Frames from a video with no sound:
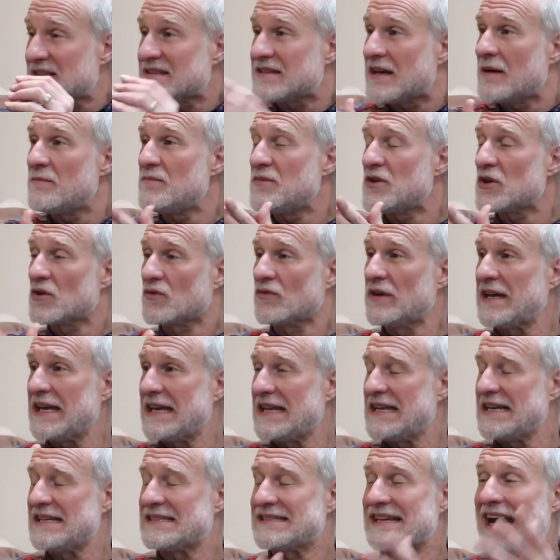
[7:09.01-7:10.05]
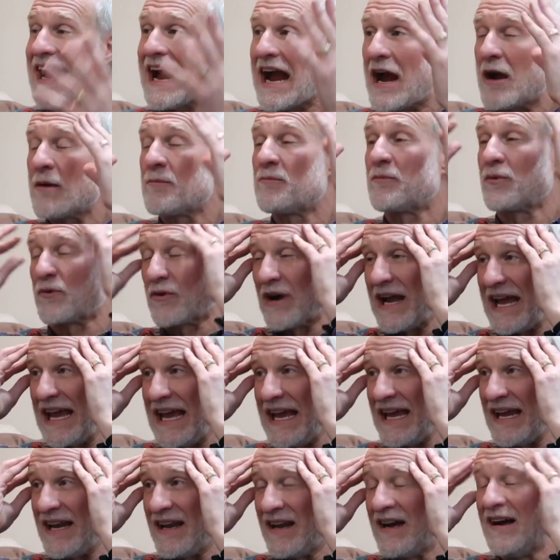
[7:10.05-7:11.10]
some degree it is. Our
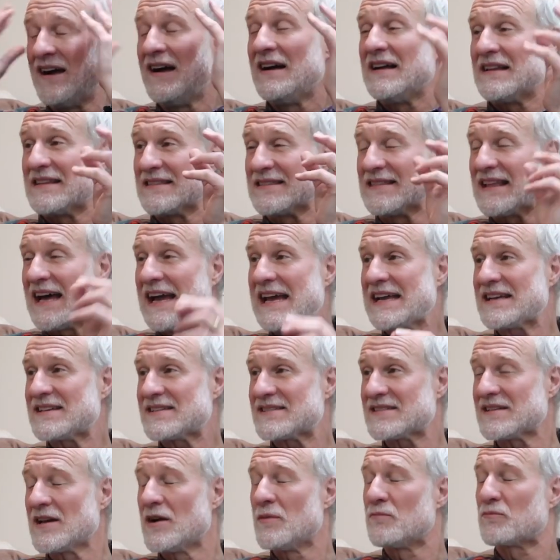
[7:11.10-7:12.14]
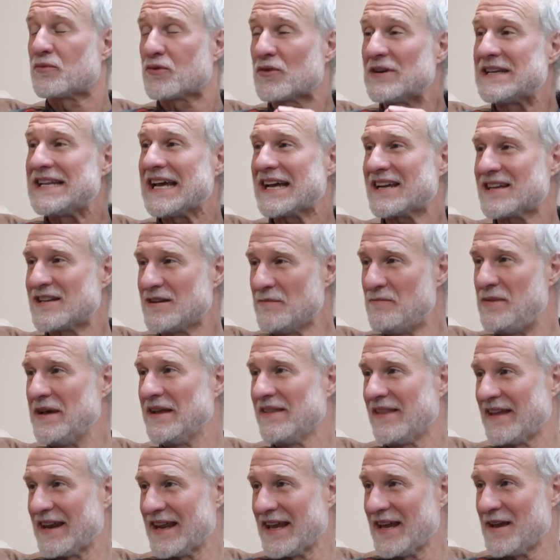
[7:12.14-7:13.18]
brain likes
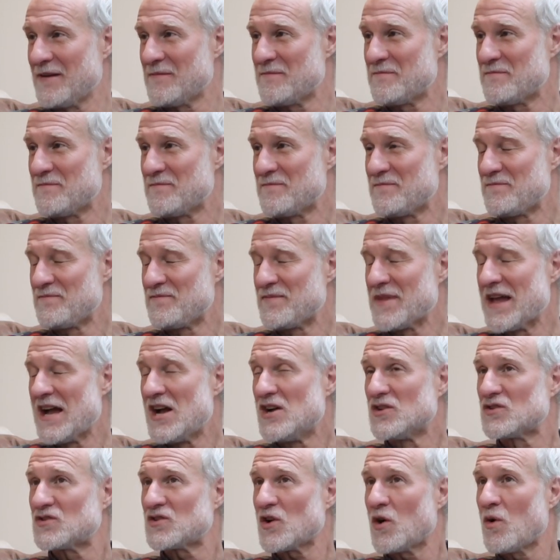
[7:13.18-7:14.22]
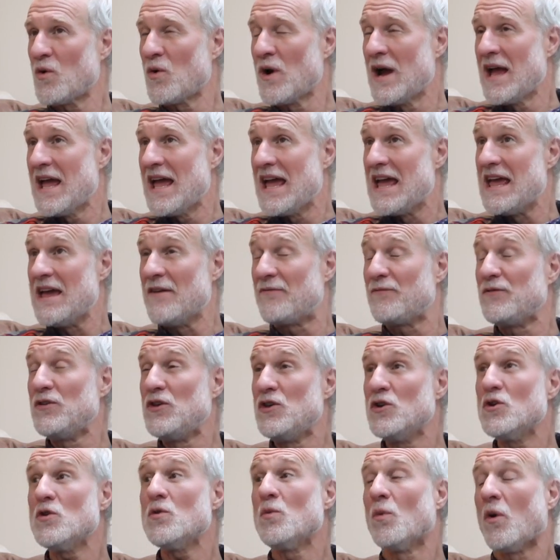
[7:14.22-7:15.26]
predictability. So if
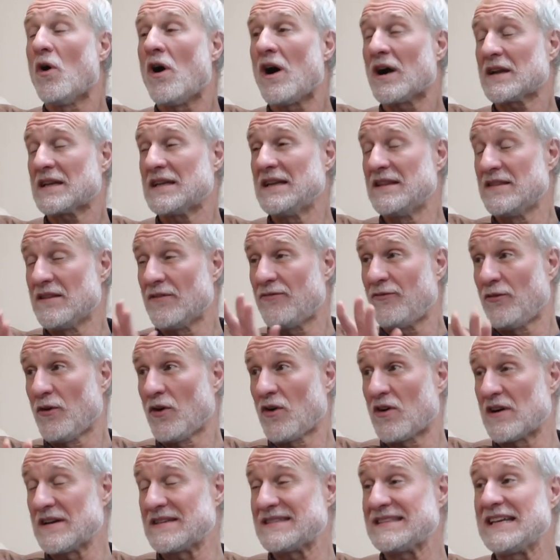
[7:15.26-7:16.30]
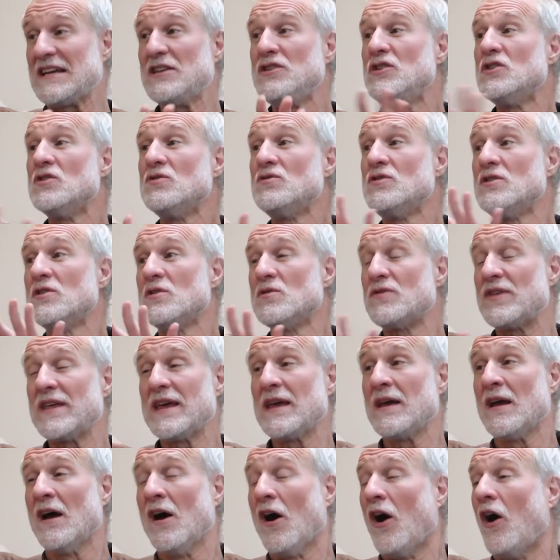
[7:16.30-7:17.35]
you walked in the forest and you knew
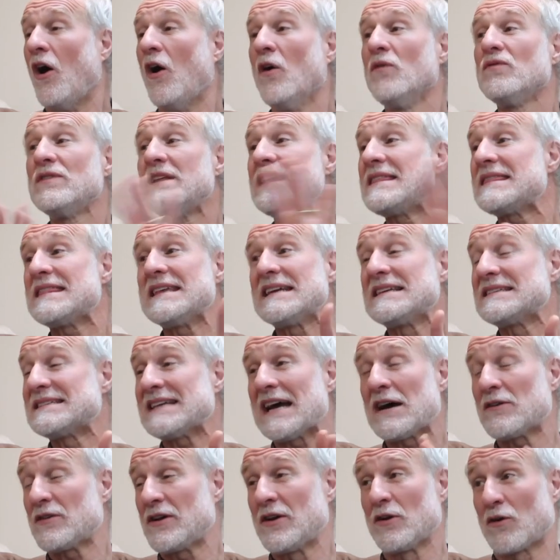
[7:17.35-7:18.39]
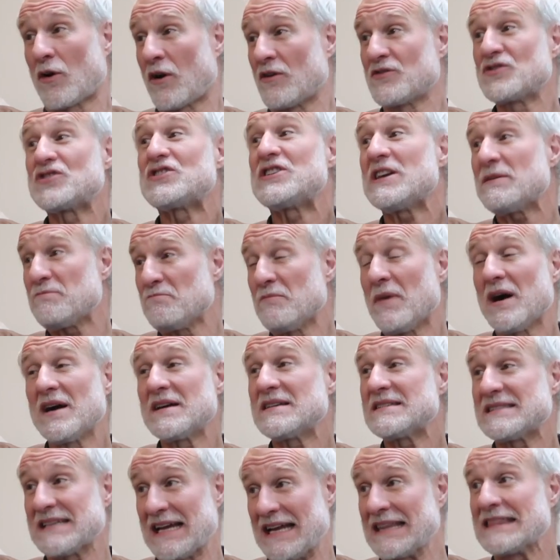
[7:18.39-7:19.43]
the only things out here are
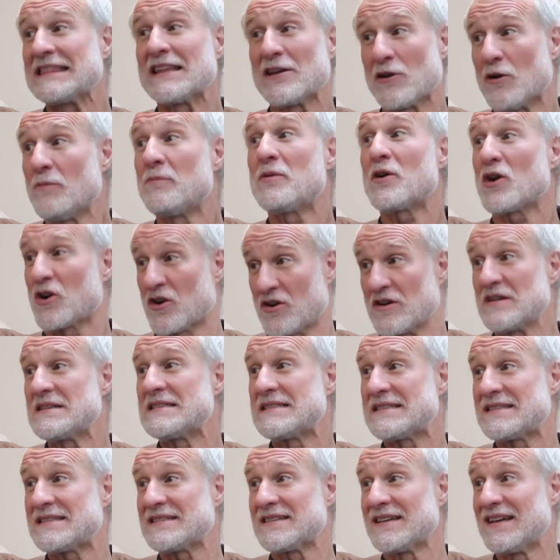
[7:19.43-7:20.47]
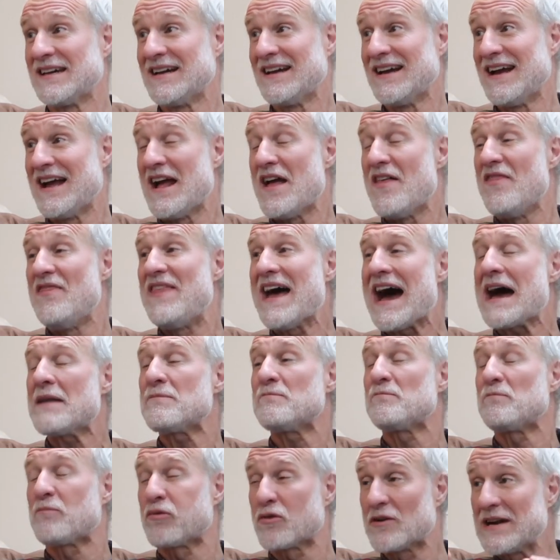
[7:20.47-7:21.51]
chipmunks and little birds, that
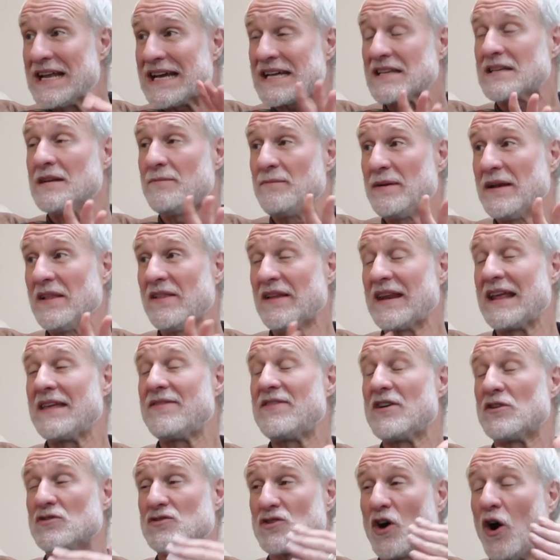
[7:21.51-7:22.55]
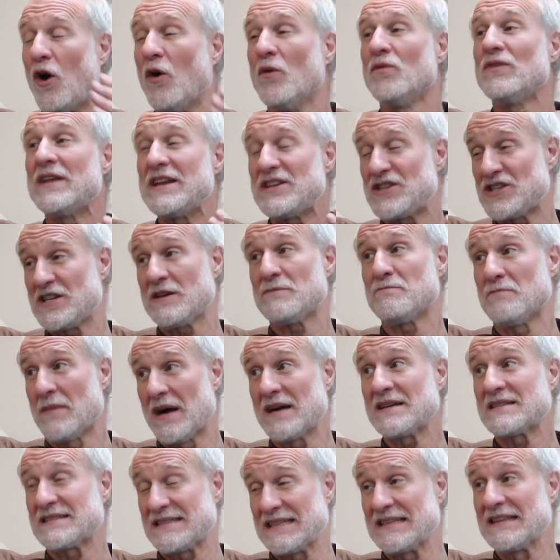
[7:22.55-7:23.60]
predictability, there's only
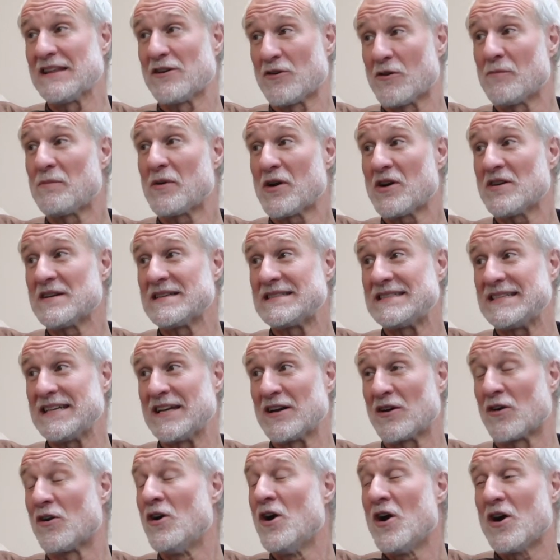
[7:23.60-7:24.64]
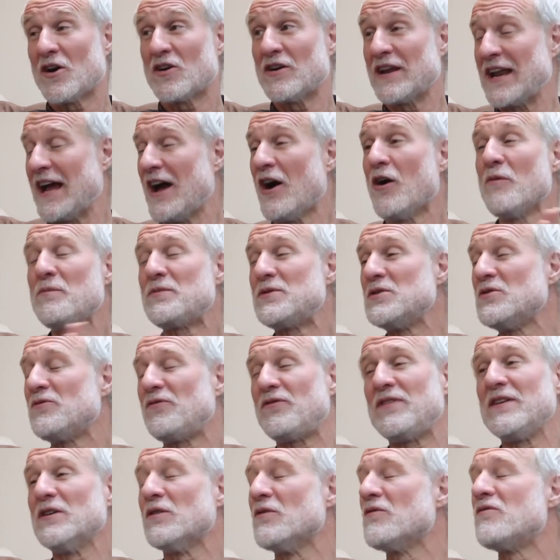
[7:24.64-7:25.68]
chipmunks and little birds here, could help you
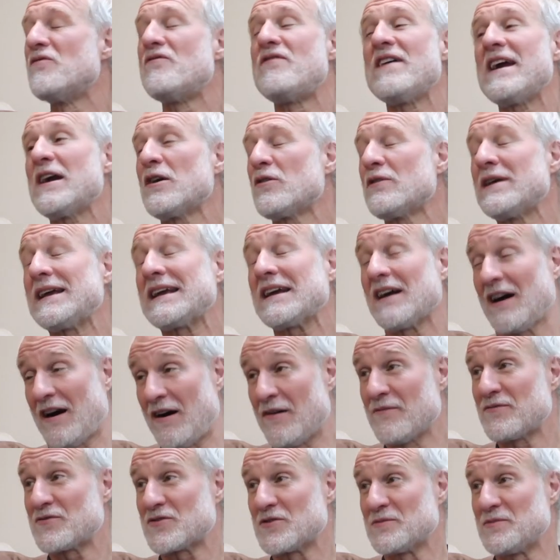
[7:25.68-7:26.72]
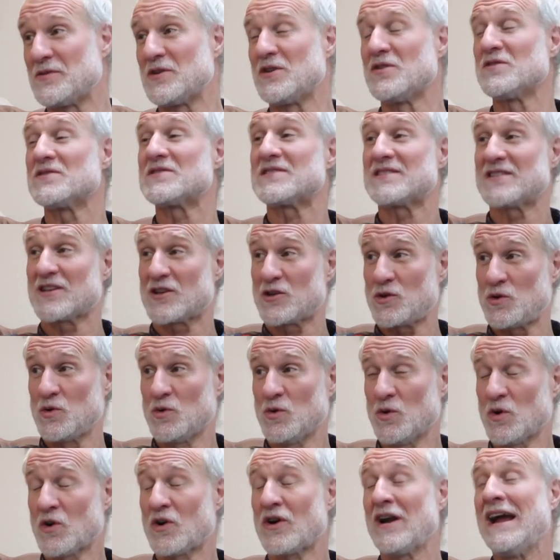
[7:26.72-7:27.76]
feel very comfortable,
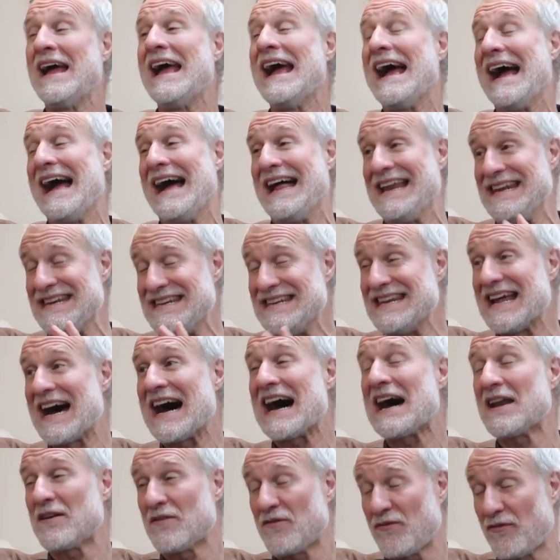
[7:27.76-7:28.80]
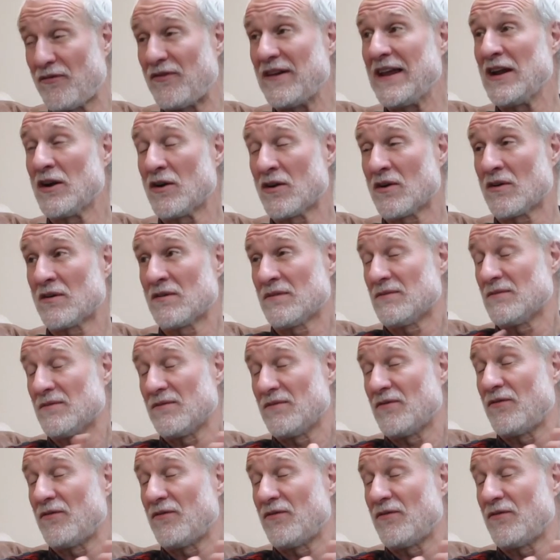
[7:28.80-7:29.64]
secure, and not fearful.